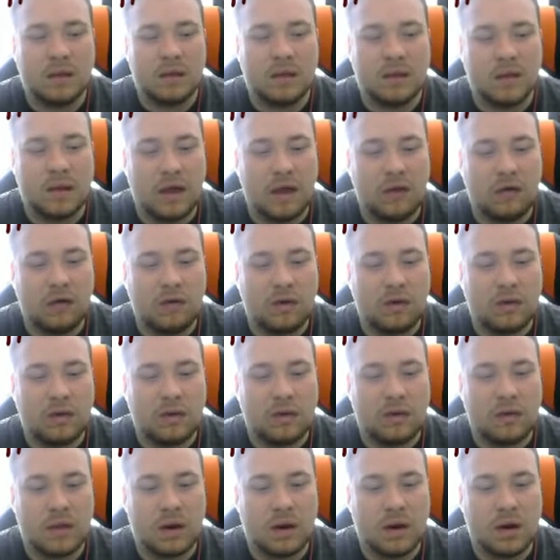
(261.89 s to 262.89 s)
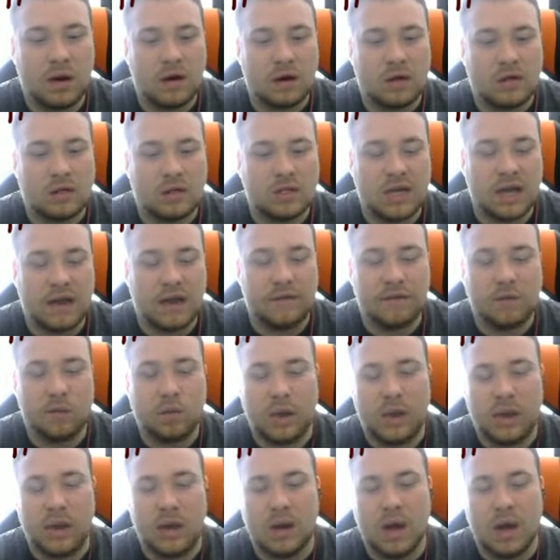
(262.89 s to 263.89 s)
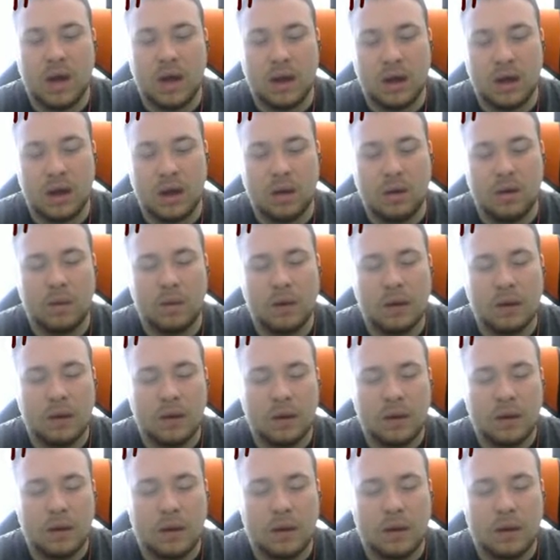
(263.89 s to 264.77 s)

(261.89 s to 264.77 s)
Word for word: This is dangerous. There are chefs. We, I know.